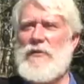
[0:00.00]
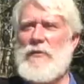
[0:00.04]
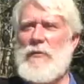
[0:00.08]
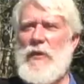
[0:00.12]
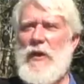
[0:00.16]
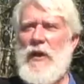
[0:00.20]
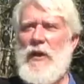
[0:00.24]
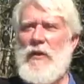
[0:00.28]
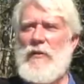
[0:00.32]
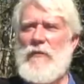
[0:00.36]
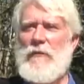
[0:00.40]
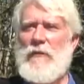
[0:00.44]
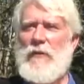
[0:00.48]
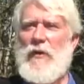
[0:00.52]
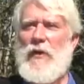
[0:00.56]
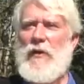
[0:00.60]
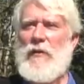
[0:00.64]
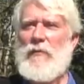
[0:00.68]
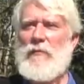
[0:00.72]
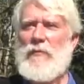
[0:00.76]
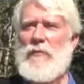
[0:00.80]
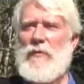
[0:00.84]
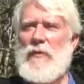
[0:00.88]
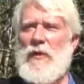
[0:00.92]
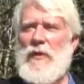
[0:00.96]
reality
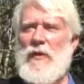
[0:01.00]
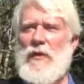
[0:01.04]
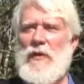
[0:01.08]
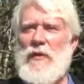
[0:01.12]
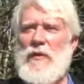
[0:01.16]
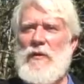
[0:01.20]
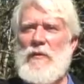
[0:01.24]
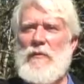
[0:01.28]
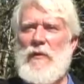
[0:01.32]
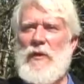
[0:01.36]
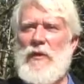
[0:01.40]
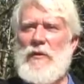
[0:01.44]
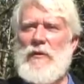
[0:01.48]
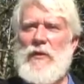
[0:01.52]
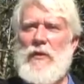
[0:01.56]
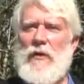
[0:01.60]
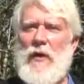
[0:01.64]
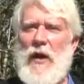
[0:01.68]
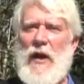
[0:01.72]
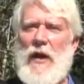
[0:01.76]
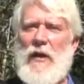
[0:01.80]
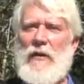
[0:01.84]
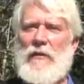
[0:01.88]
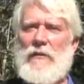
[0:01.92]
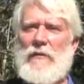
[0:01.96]
frame. Well, you're
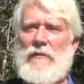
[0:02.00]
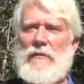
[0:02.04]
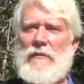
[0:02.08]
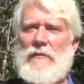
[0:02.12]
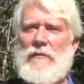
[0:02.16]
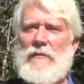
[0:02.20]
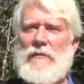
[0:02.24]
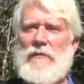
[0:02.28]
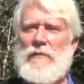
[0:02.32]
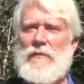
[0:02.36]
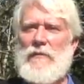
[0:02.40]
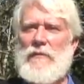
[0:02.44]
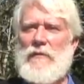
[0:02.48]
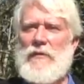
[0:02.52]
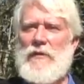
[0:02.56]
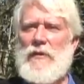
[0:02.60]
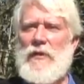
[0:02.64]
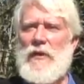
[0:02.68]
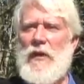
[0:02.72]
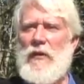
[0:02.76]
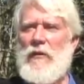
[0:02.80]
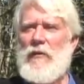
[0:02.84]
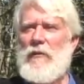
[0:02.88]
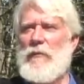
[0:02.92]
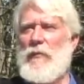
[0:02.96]
out.
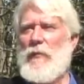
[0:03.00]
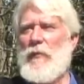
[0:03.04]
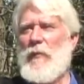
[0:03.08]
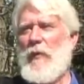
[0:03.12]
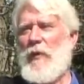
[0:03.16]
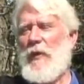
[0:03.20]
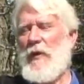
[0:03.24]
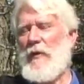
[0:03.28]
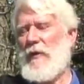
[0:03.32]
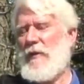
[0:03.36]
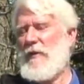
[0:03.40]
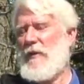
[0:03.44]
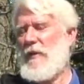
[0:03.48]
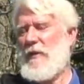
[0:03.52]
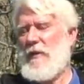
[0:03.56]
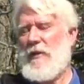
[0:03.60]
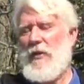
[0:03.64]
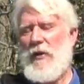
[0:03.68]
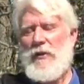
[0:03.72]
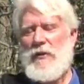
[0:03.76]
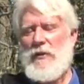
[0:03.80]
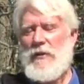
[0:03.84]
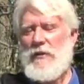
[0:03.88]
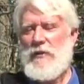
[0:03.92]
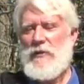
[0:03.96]
I
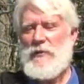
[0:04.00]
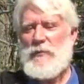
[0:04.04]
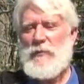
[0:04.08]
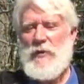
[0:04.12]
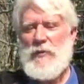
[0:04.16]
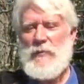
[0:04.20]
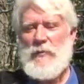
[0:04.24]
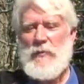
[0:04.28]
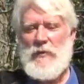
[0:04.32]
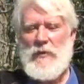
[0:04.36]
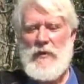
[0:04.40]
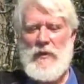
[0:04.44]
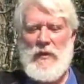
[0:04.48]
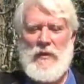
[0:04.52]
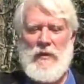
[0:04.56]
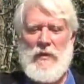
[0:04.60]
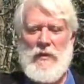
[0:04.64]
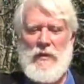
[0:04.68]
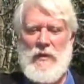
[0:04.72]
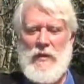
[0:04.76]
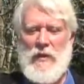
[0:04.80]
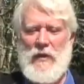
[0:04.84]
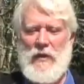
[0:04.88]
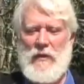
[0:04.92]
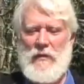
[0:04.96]
talk to these people
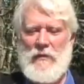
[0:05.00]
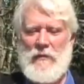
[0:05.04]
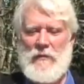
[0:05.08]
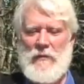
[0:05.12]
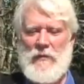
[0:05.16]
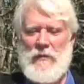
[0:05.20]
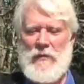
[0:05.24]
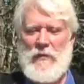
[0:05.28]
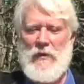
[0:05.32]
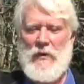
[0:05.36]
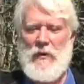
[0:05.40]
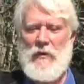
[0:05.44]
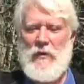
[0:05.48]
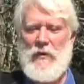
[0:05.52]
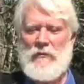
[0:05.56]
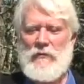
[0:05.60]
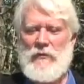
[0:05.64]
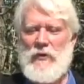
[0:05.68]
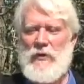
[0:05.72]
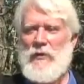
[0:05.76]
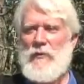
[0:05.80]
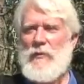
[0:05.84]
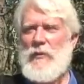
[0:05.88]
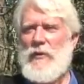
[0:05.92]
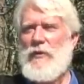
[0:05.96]
and that
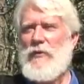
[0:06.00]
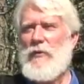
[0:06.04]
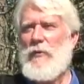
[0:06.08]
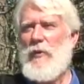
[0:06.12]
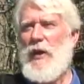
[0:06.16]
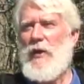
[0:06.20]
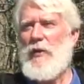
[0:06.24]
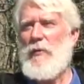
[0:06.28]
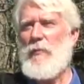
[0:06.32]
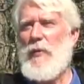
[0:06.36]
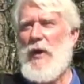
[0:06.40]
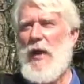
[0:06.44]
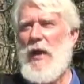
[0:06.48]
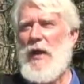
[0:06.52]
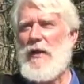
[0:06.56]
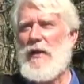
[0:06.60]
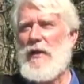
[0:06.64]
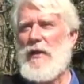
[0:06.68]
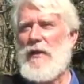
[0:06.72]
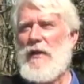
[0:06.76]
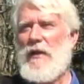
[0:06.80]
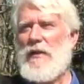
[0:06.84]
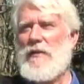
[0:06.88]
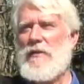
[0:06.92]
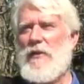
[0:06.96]
really want to do out of body,
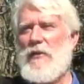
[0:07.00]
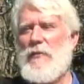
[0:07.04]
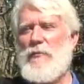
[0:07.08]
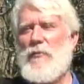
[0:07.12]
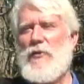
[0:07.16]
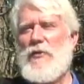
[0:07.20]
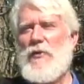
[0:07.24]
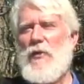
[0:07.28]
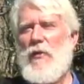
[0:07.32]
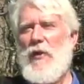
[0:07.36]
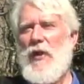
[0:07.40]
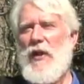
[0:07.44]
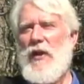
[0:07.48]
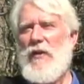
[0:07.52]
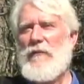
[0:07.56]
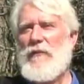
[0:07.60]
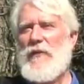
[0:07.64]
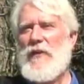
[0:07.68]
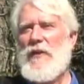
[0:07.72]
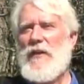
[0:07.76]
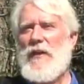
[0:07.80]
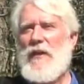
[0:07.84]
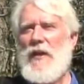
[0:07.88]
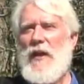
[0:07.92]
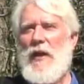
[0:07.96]
and I tell them you don't have to
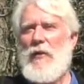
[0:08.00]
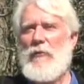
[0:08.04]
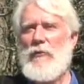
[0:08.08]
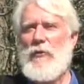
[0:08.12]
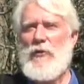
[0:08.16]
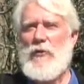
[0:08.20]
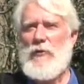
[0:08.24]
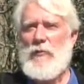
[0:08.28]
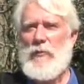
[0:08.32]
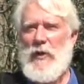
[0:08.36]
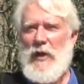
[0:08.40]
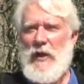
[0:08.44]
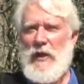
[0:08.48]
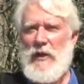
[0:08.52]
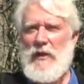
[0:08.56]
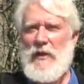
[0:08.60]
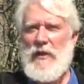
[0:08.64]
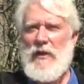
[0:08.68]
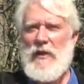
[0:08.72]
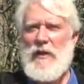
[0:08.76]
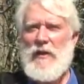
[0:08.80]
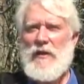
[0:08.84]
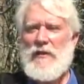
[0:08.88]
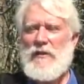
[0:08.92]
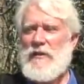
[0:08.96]
get out of your body.
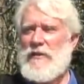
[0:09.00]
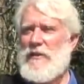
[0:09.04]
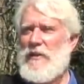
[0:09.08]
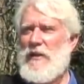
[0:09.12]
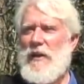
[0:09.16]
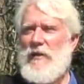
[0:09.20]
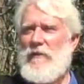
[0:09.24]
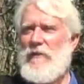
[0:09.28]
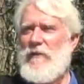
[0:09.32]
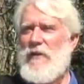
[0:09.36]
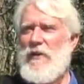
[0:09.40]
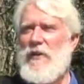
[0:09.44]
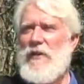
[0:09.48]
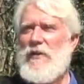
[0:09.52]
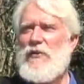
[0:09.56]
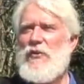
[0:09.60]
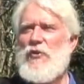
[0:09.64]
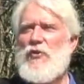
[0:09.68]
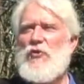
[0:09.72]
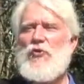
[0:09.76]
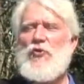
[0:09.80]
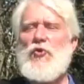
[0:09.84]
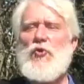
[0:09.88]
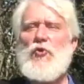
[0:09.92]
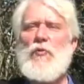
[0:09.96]
It doesn't have anything to
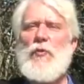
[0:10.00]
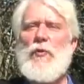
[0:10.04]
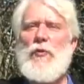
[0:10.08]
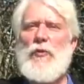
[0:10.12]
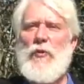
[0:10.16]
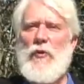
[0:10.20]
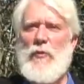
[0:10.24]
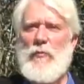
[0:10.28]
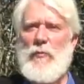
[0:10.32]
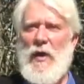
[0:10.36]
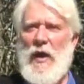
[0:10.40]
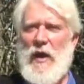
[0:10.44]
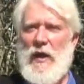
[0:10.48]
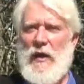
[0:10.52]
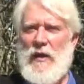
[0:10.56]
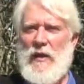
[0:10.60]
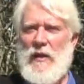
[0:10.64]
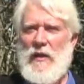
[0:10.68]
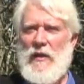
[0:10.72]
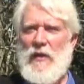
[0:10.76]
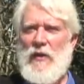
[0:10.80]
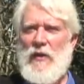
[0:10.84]
do with your body.